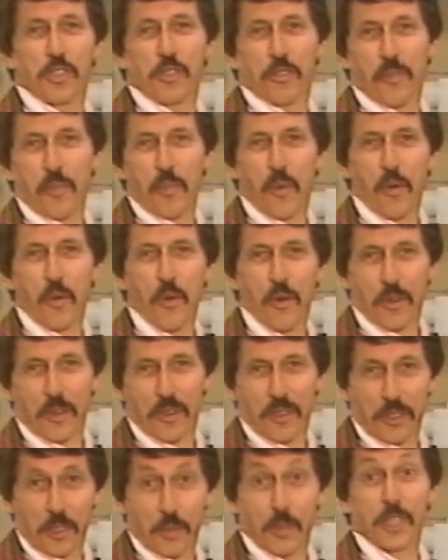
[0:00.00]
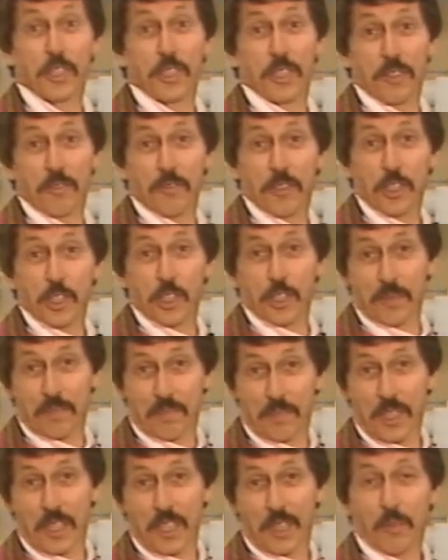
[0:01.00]
are important, especially vision.
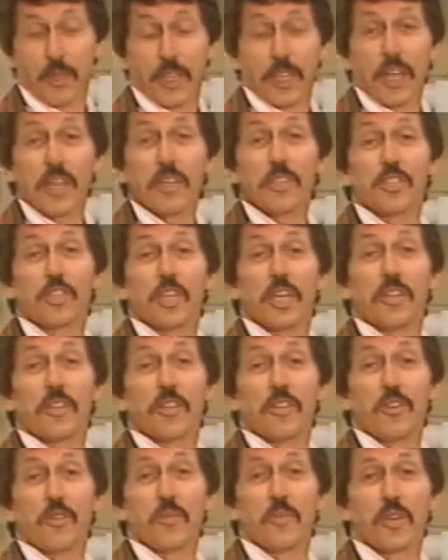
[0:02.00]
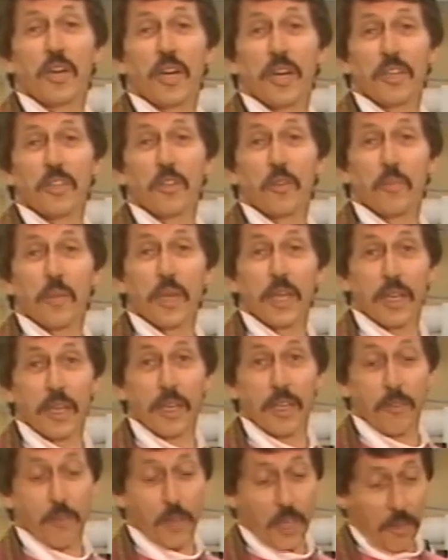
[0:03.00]
And we can understand the human eye a little
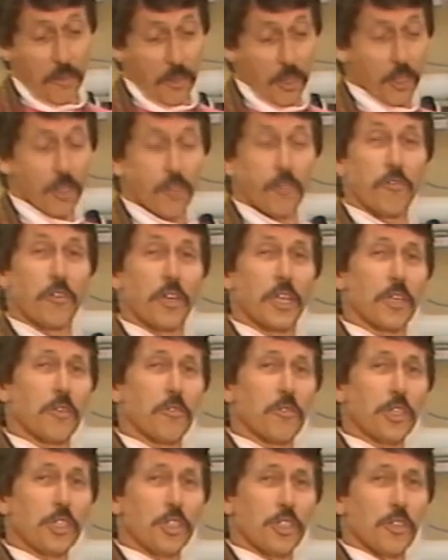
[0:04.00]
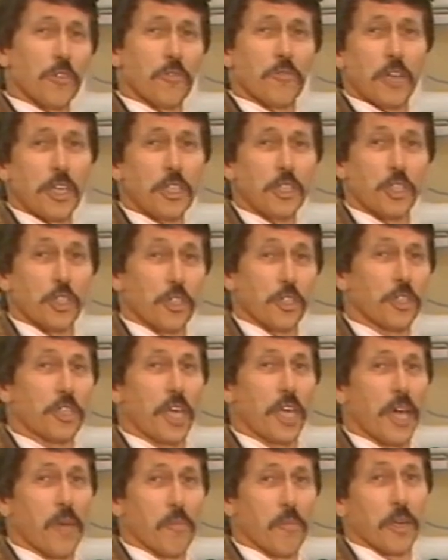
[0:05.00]
better if we have a look at a fairly recent invention, the
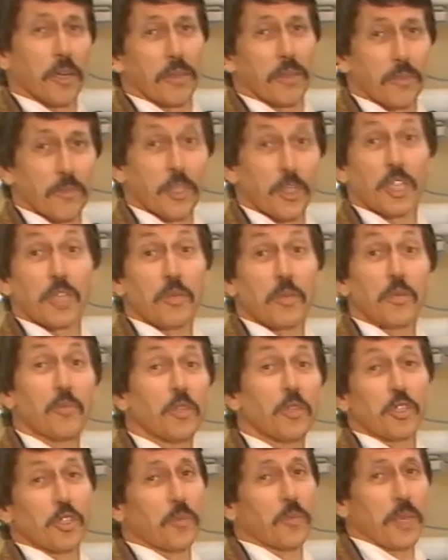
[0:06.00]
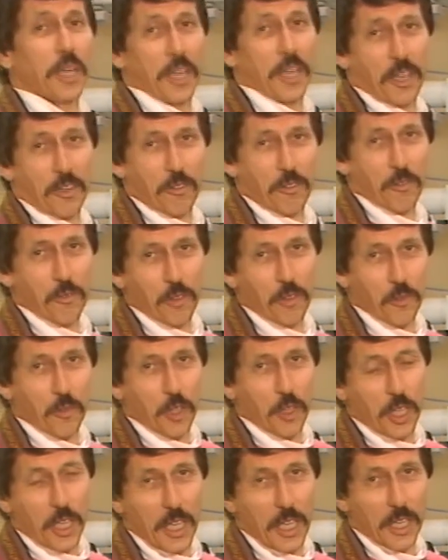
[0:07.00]
camera. It's only been with us about
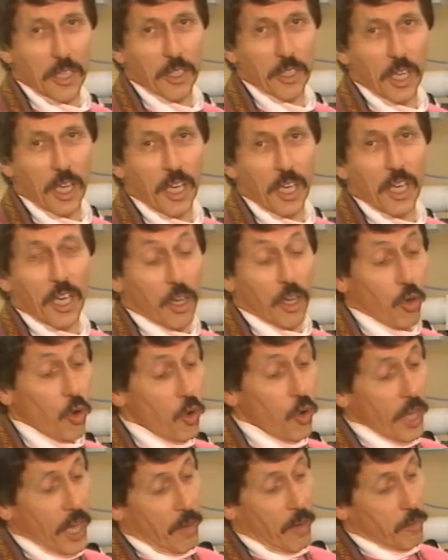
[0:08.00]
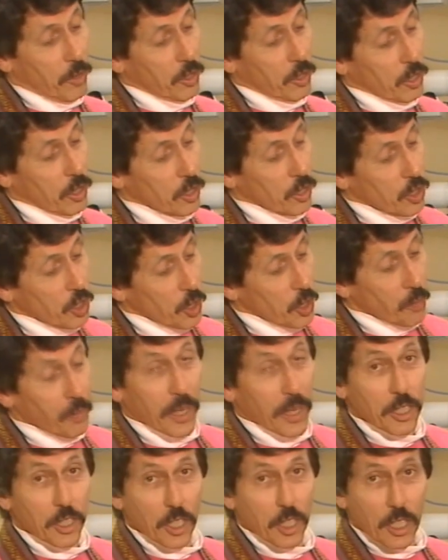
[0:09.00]
150 years. And all cameras consist
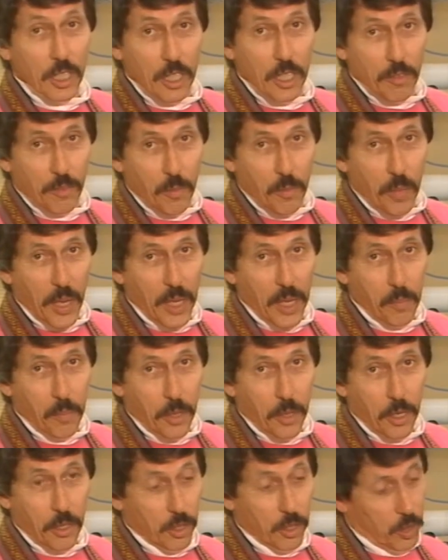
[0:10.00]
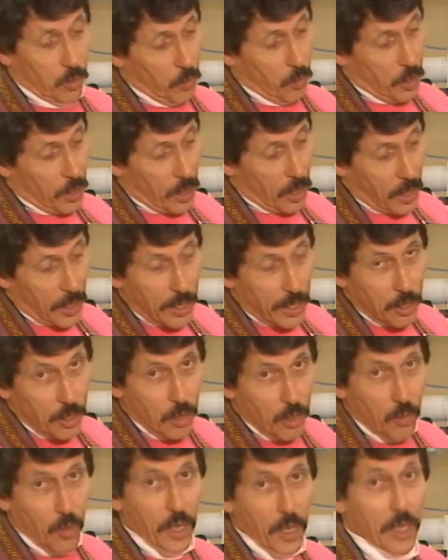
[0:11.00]
basically of a black box with a
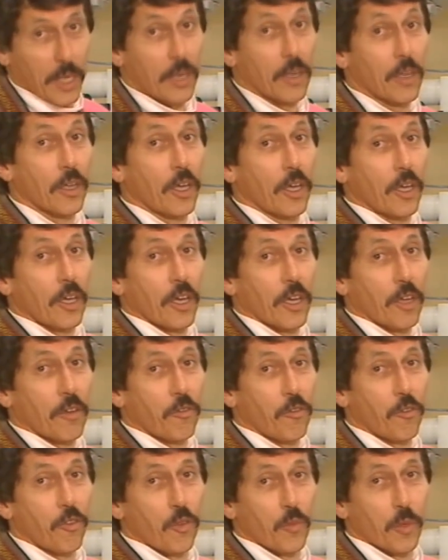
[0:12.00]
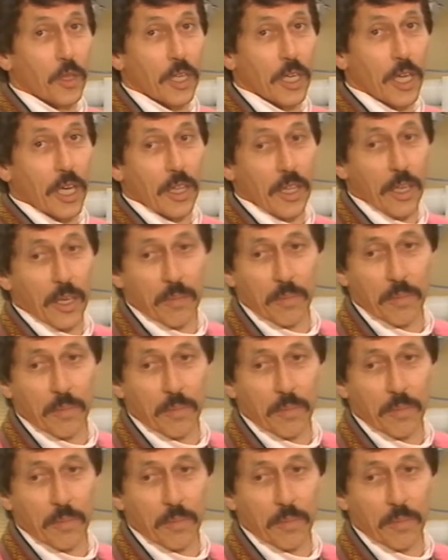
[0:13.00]
lens at one end and film at the other.